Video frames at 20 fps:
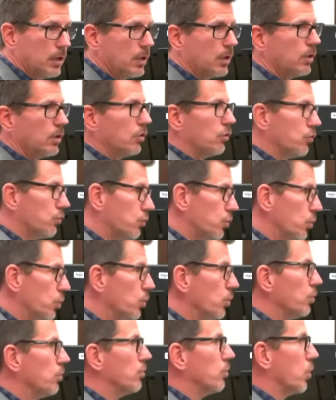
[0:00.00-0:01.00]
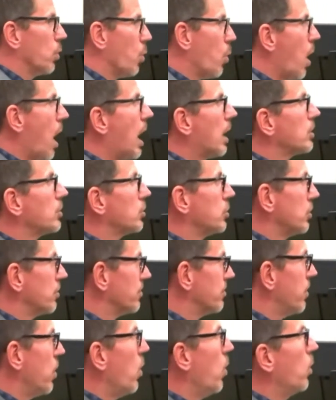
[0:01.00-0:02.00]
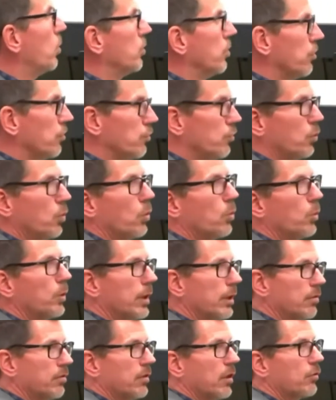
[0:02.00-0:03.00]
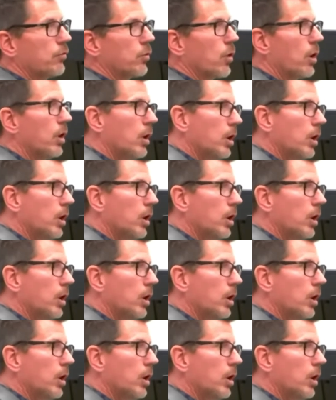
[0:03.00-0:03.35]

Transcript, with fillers: Your shoes, your watch, your phone, your jewelry, etc.